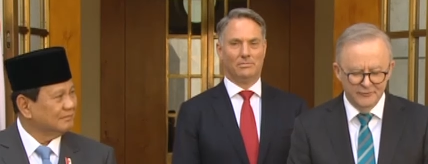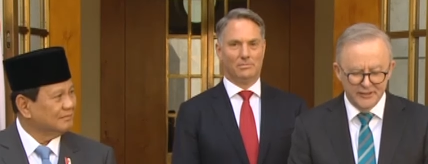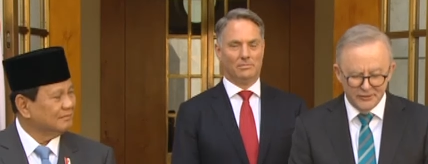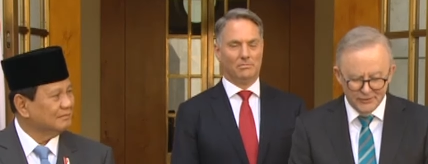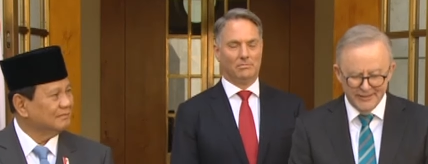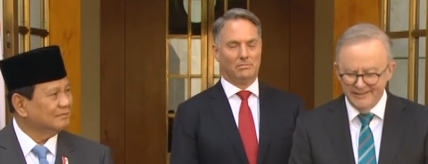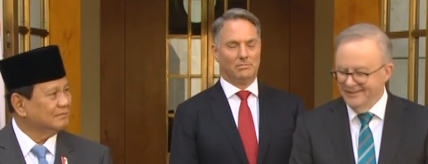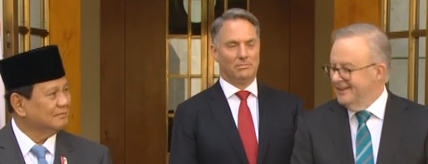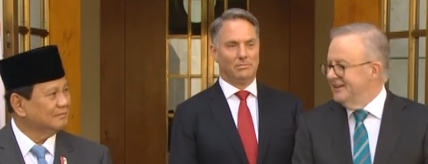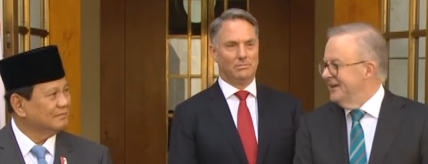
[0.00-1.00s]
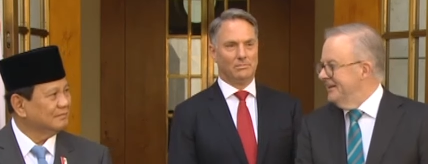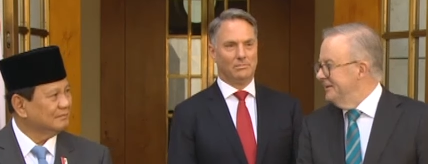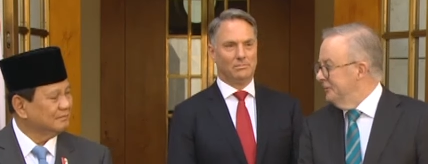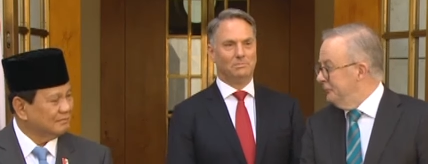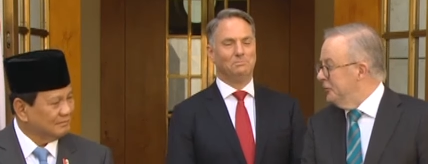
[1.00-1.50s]
Speaker 1: victory uh, in
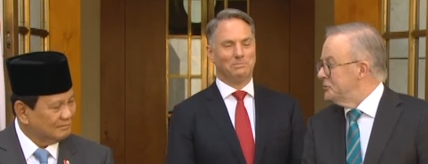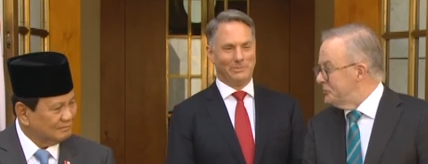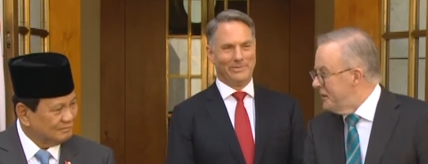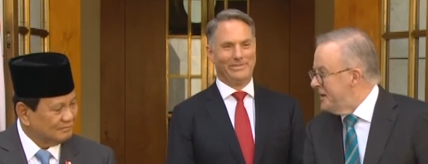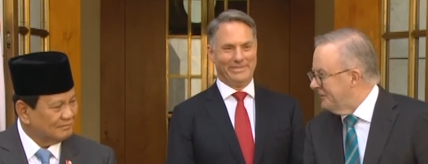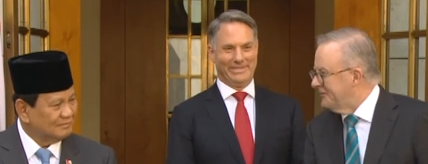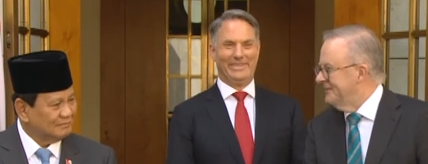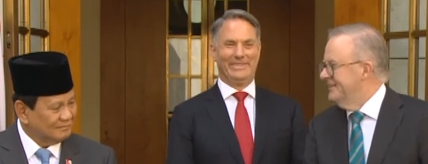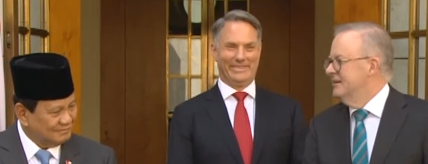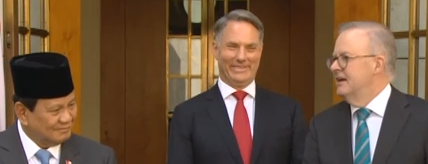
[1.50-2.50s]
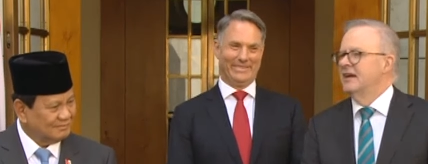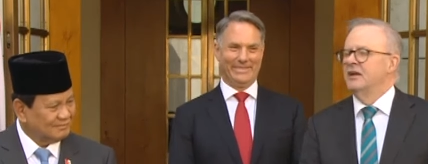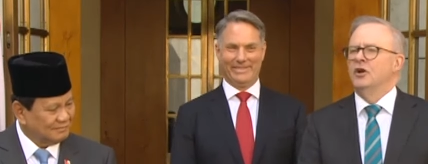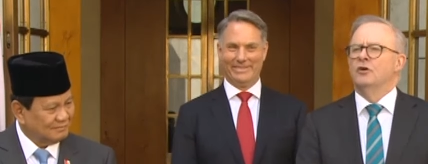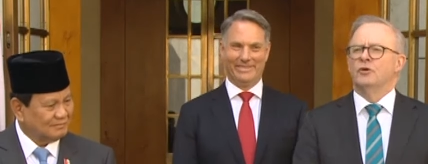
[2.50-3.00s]
the first round, uh,
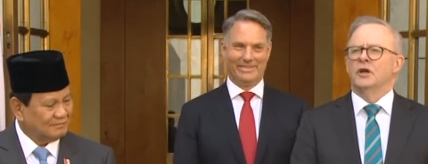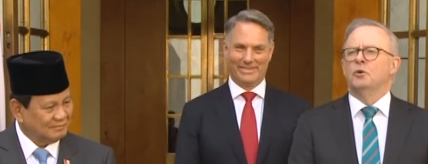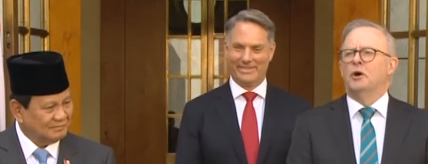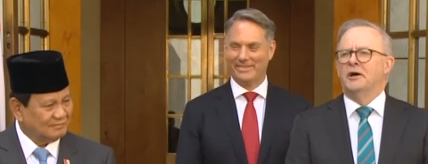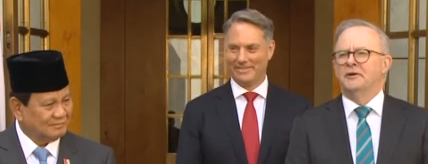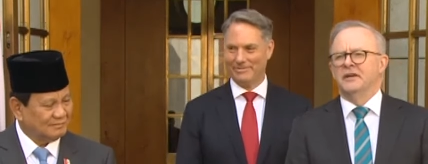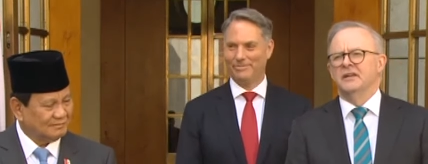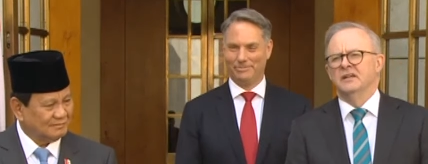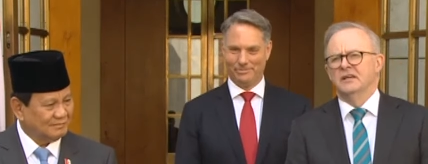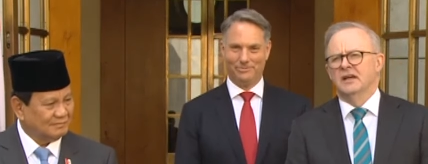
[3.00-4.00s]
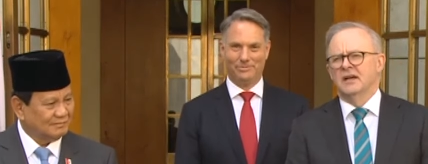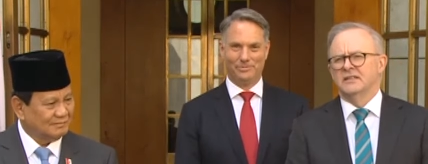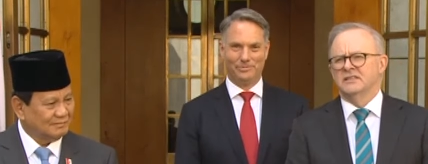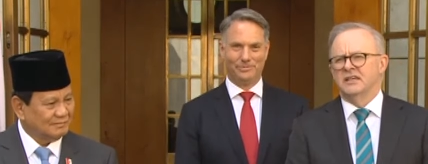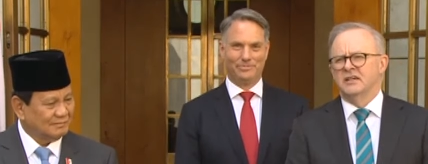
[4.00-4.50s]
not requiring a
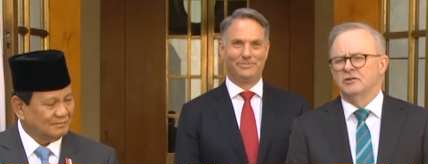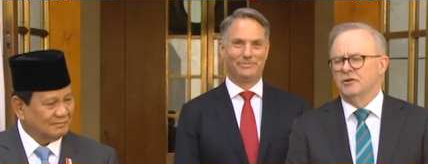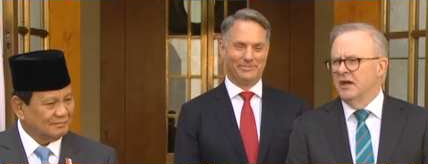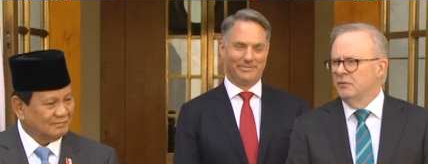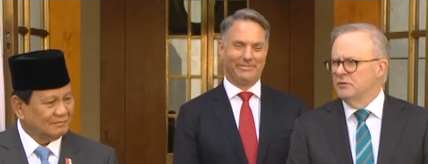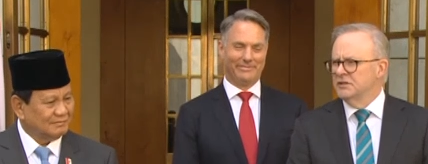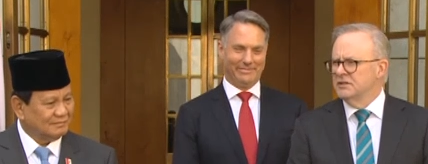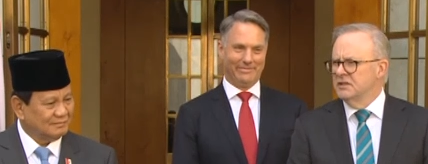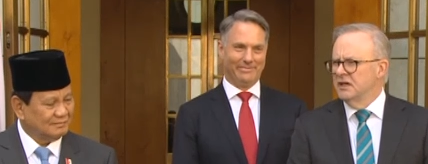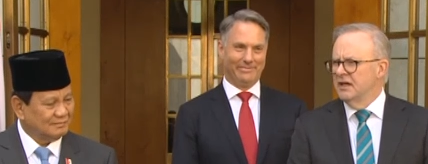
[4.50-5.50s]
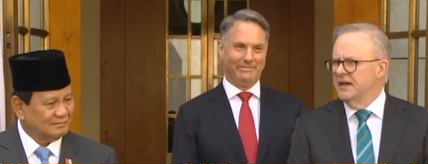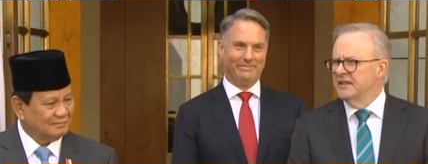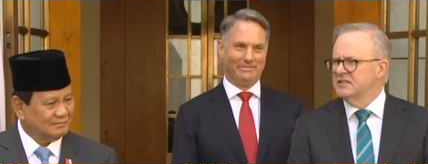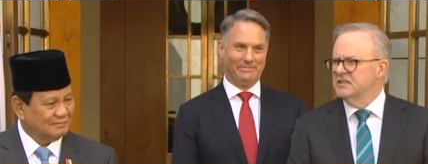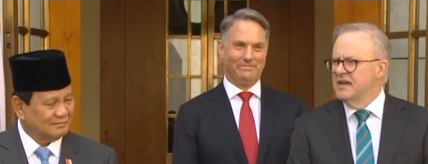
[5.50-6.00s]
second round was an
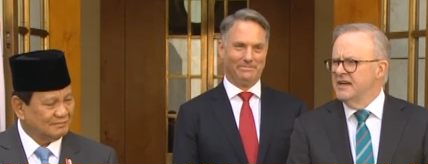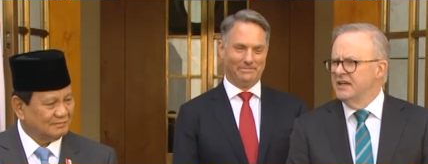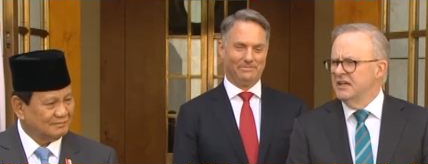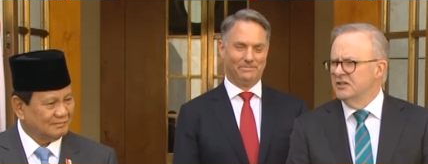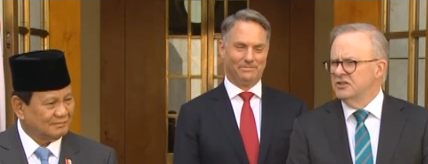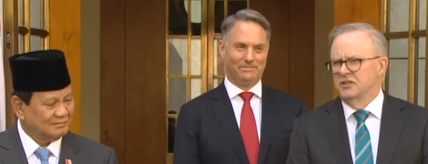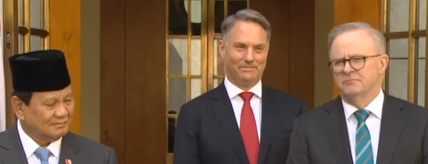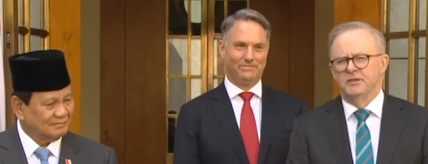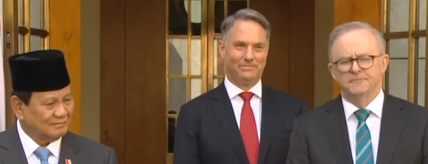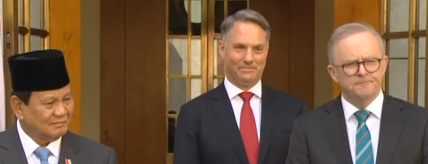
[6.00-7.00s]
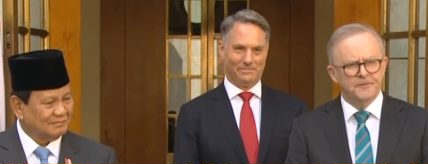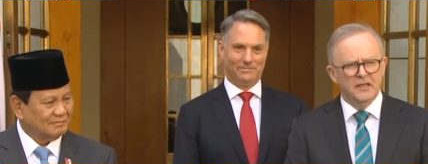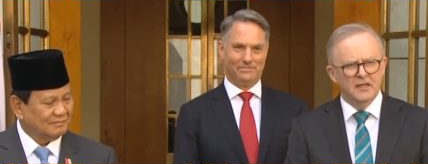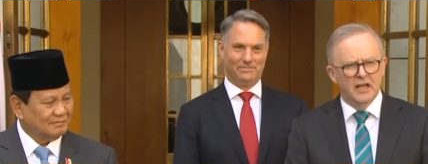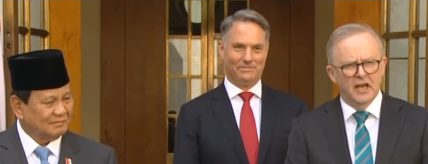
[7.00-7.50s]
outstanding achievement.
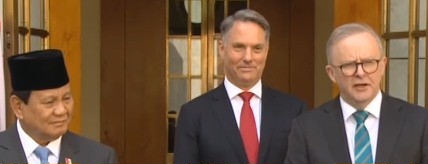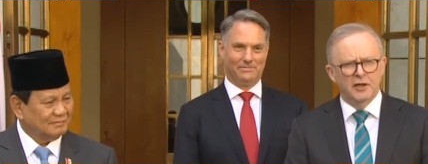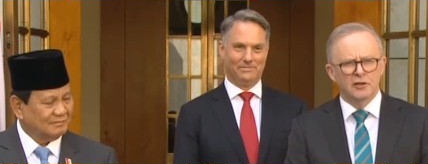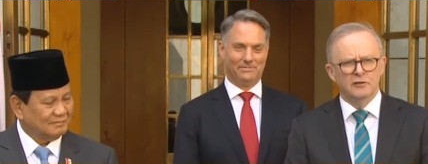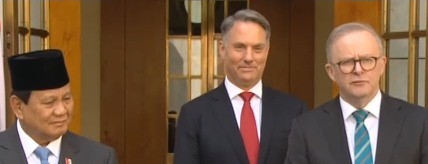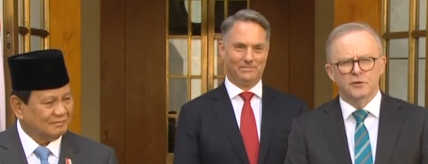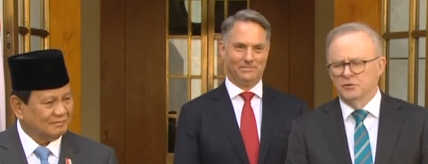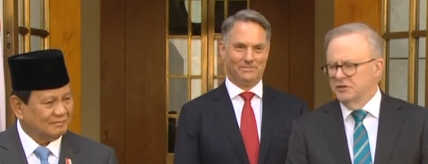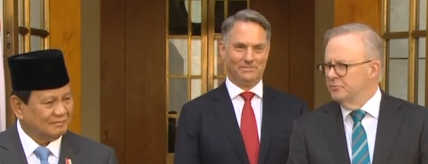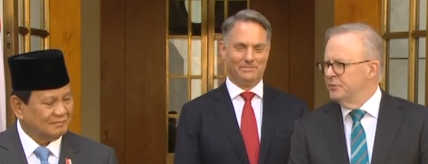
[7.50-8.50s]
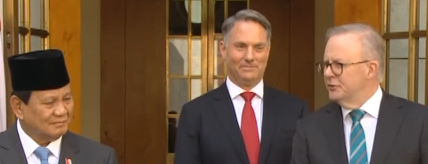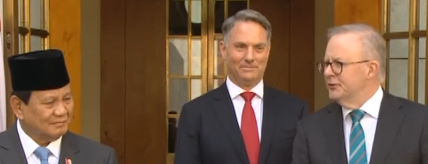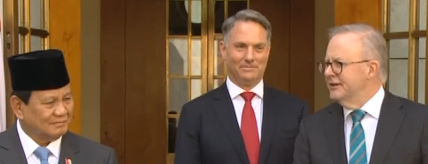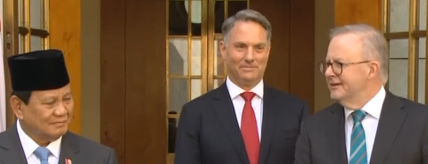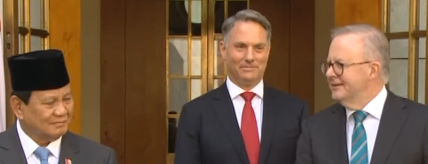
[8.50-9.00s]
And I look forward to building